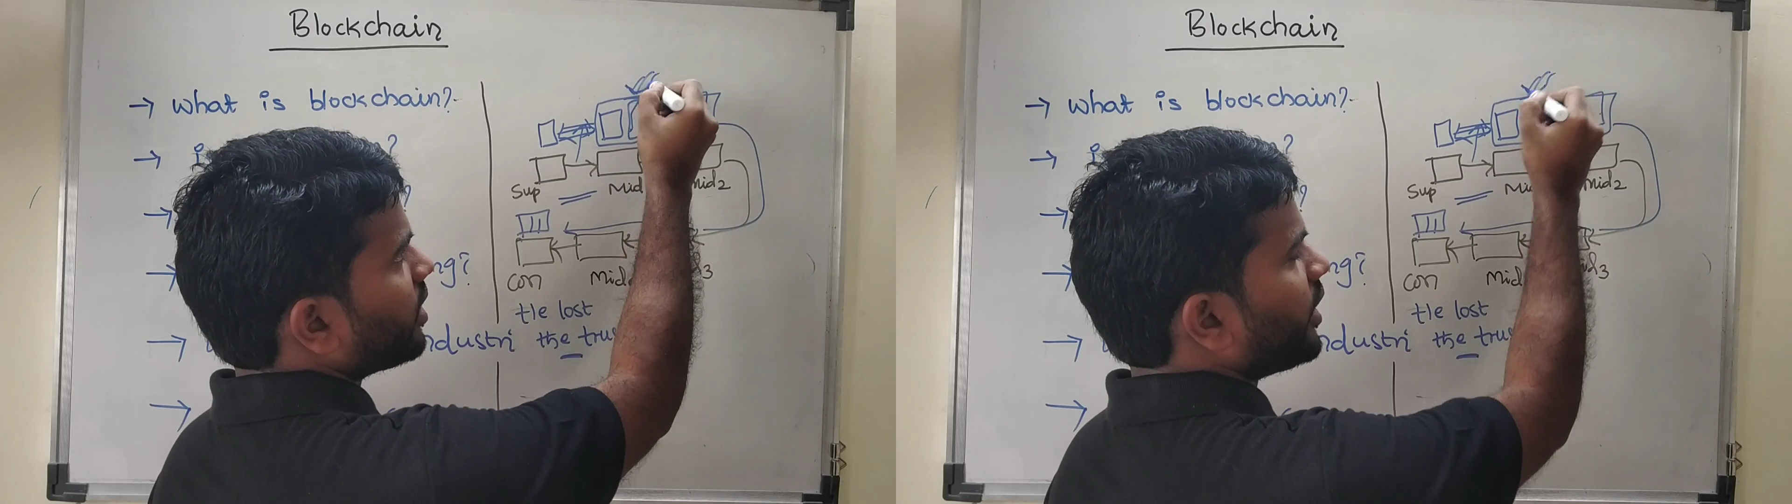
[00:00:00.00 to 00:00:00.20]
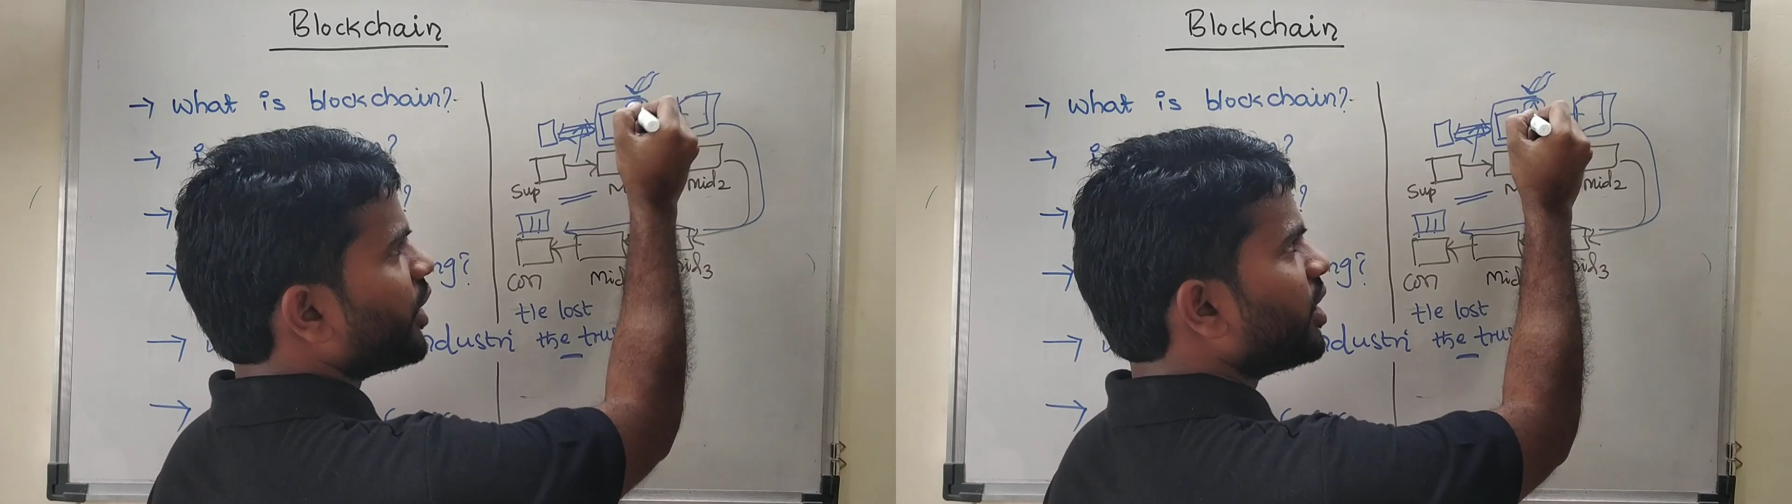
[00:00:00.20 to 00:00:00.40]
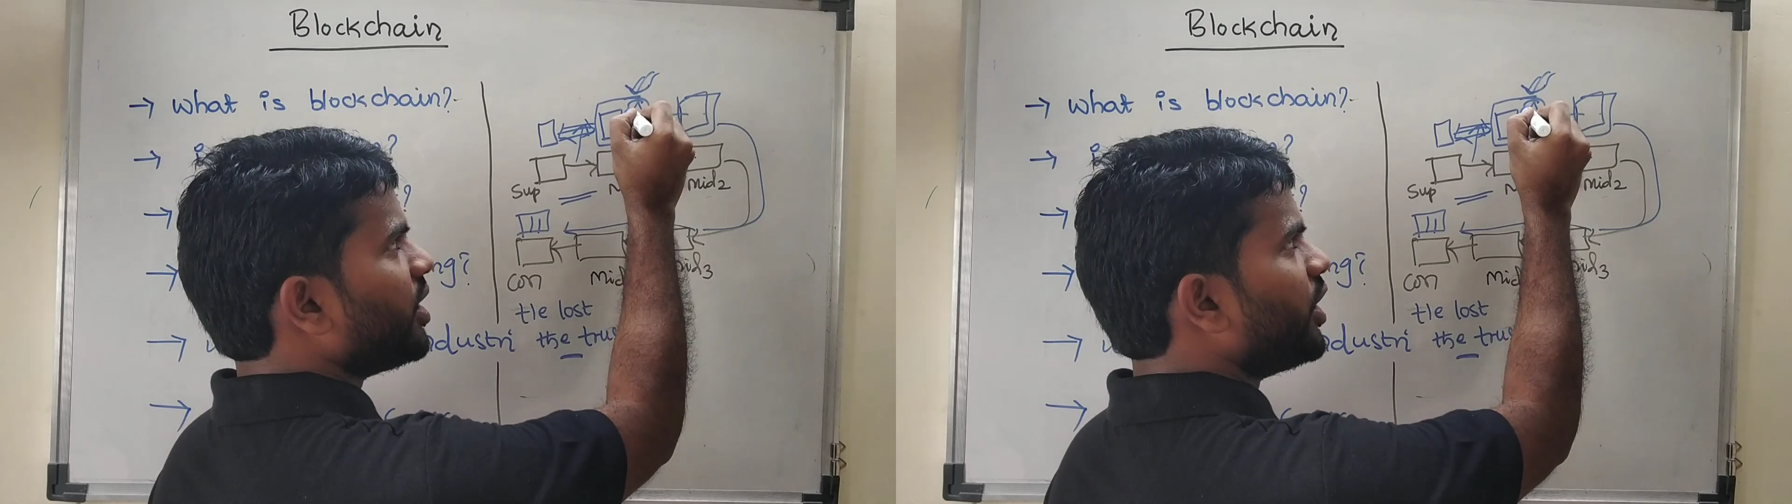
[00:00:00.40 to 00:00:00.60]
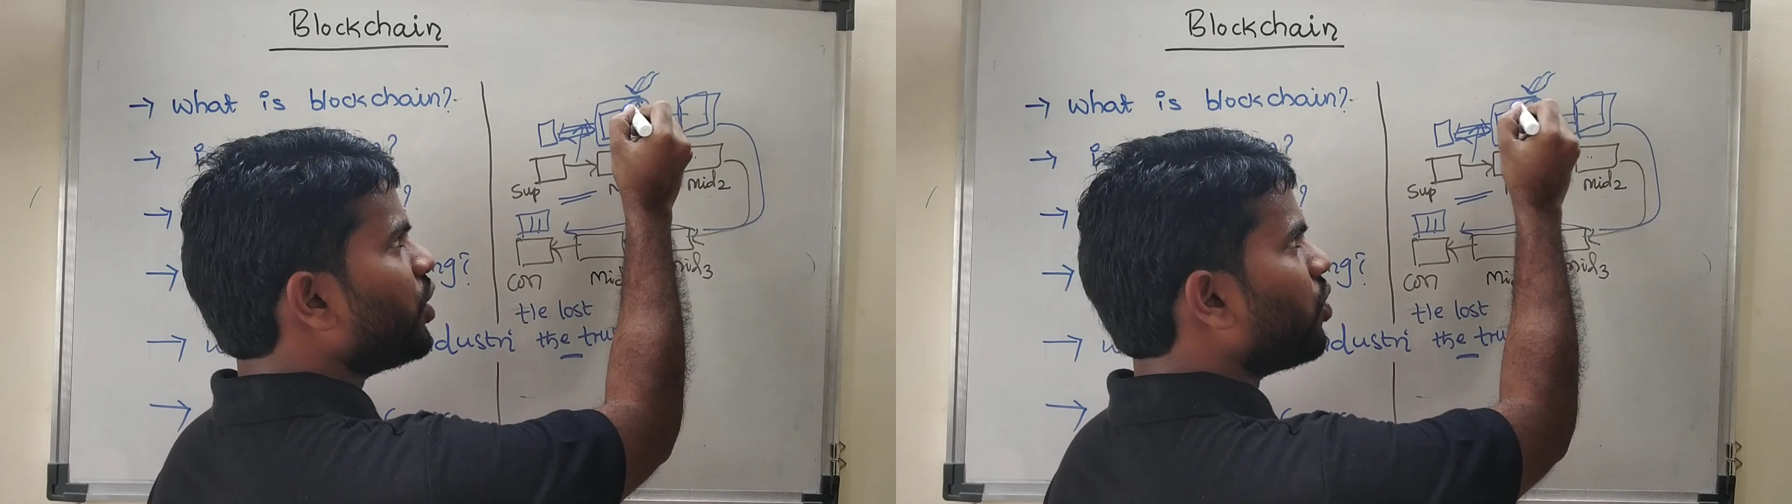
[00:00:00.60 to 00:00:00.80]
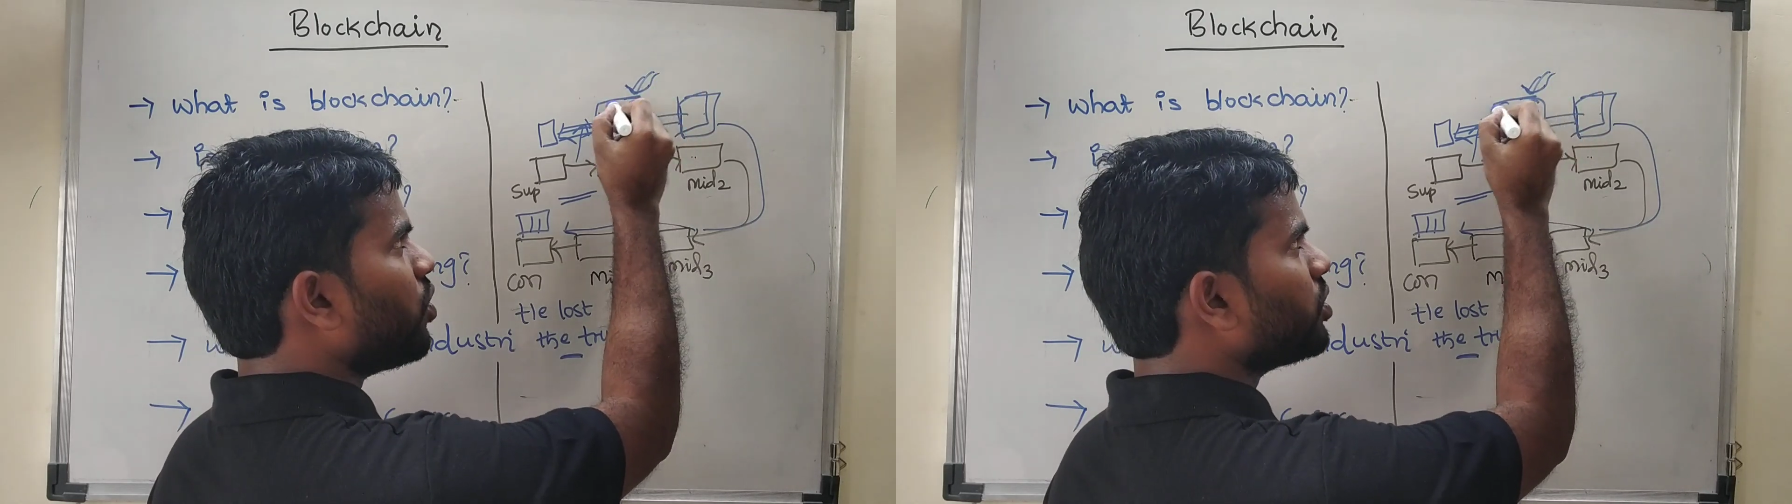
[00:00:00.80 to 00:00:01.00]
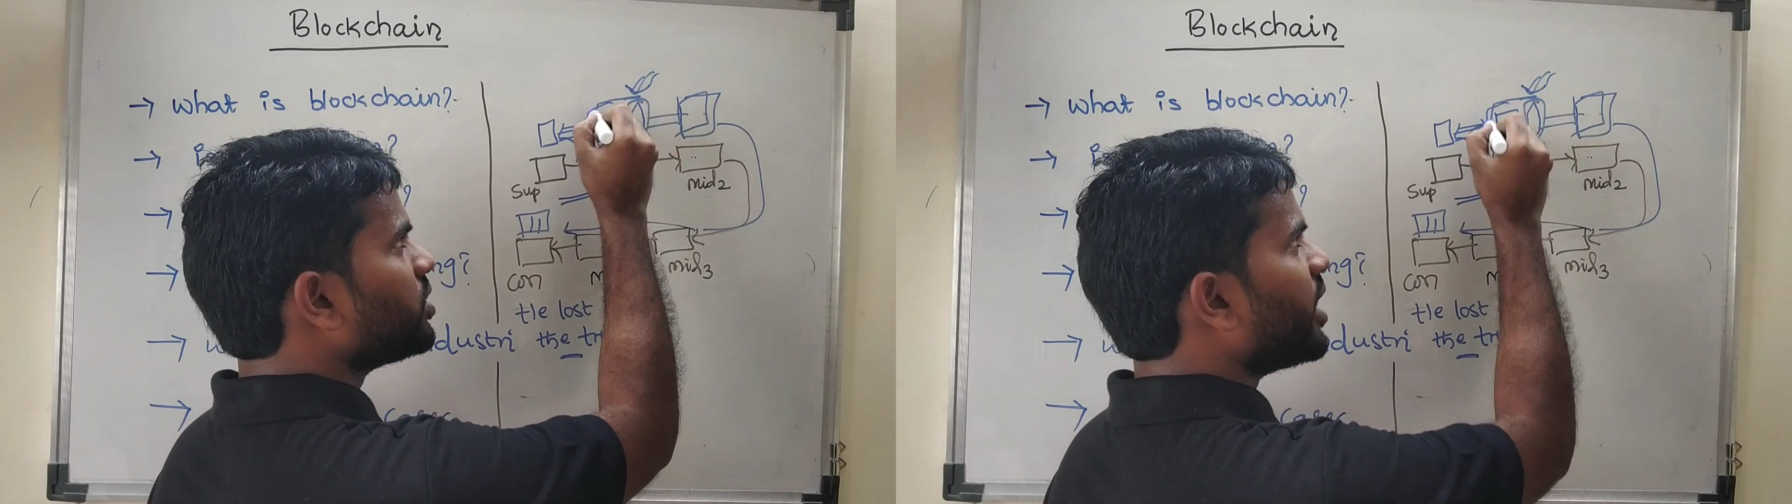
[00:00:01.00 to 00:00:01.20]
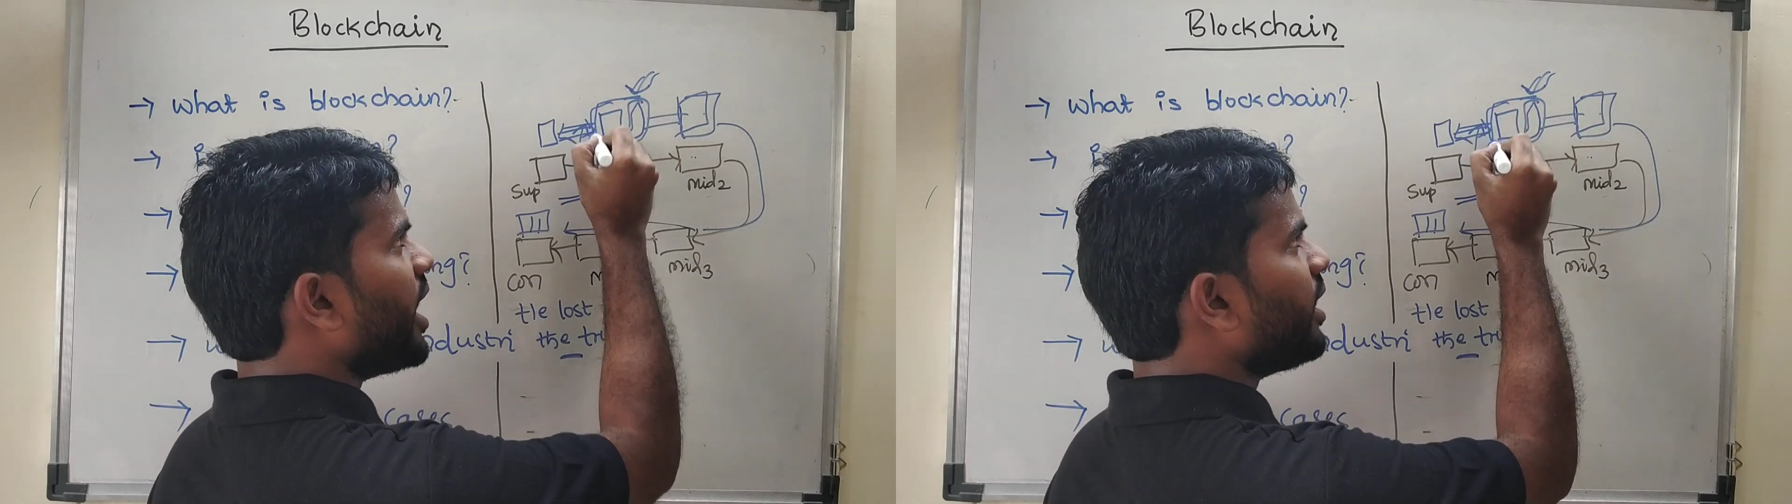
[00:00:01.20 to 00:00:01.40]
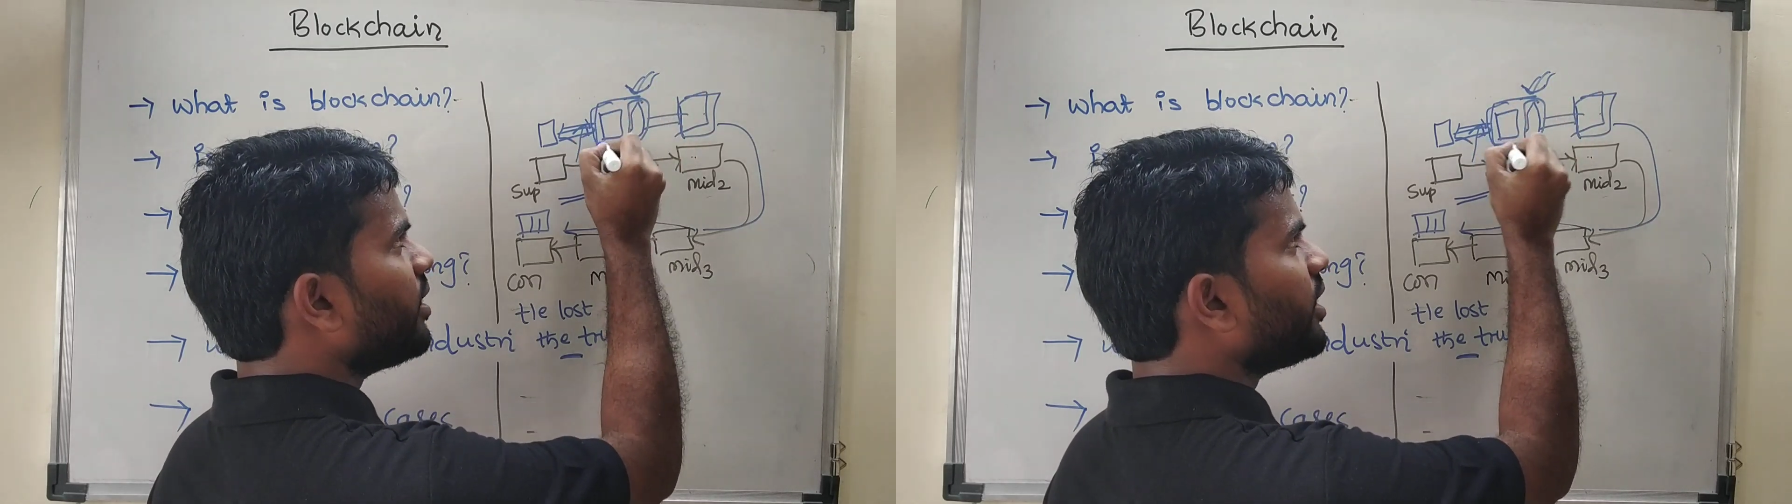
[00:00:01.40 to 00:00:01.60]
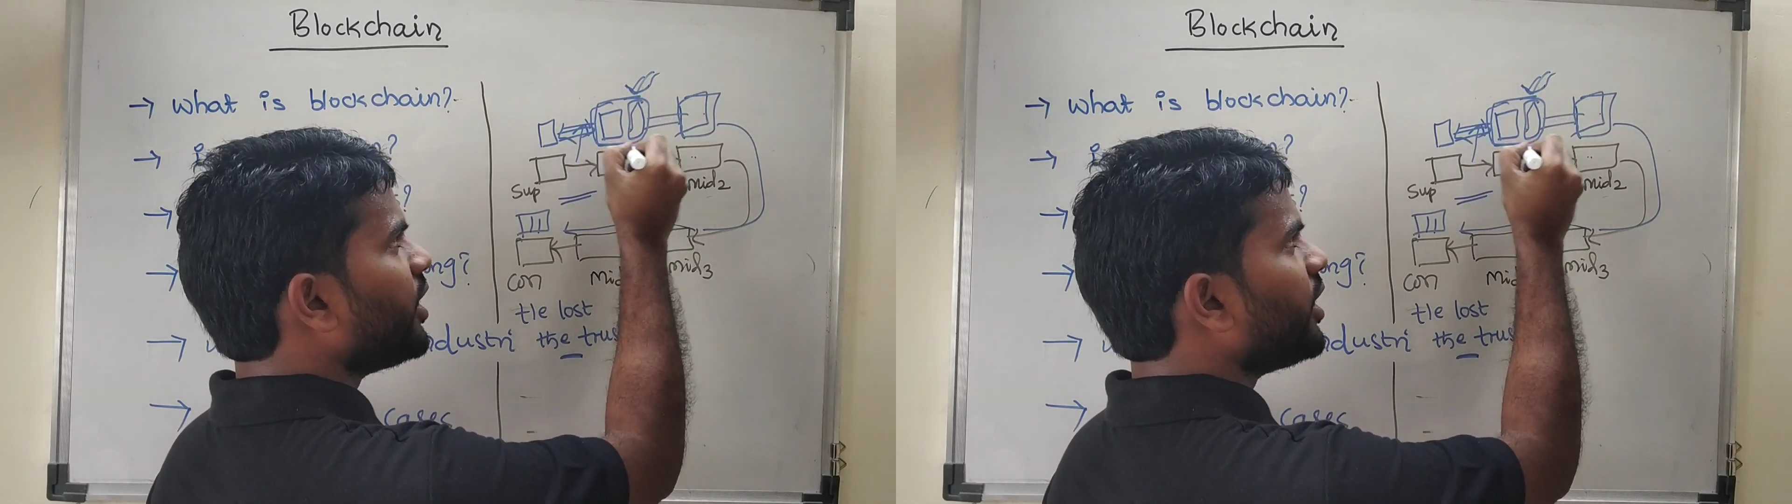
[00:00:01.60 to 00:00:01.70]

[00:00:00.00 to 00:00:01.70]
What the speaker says: He knows that